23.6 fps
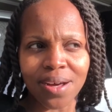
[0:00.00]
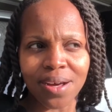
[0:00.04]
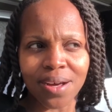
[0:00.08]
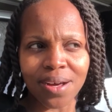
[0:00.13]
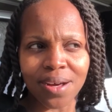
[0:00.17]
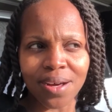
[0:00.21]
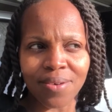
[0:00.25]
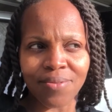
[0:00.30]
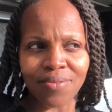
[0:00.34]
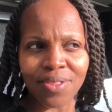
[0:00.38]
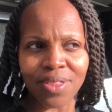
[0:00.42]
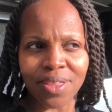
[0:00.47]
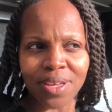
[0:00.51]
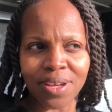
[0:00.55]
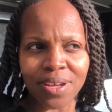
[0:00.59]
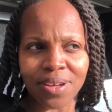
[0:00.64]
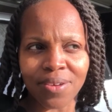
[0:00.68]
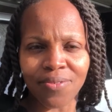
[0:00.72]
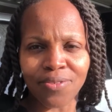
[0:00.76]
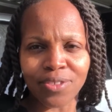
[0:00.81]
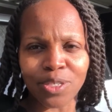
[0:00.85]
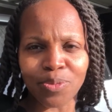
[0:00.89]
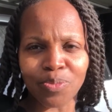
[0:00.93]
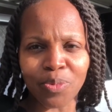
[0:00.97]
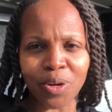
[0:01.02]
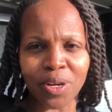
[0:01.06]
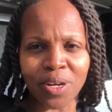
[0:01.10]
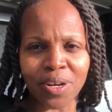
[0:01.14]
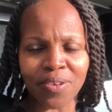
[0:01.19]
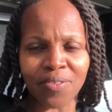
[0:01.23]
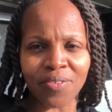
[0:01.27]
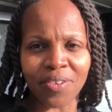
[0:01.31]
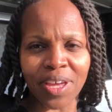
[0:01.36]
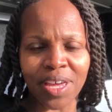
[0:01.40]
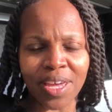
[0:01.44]
of the
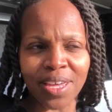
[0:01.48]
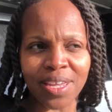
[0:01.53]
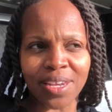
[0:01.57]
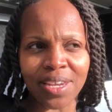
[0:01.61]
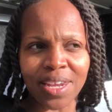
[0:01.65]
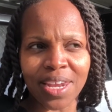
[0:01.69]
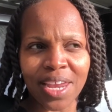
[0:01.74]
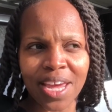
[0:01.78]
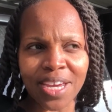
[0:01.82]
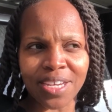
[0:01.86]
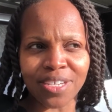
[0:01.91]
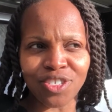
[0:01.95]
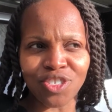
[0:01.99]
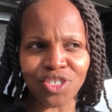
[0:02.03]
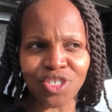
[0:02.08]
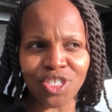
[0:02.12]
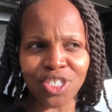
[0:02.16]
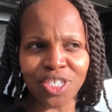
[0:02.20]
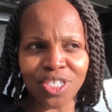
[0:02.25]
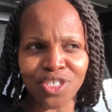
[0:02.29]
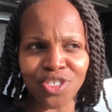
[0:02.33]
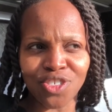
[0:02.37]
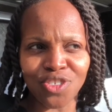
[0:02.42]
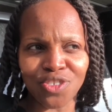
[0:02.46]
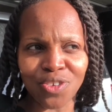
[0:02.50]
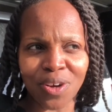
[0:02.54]
sprinter van like she's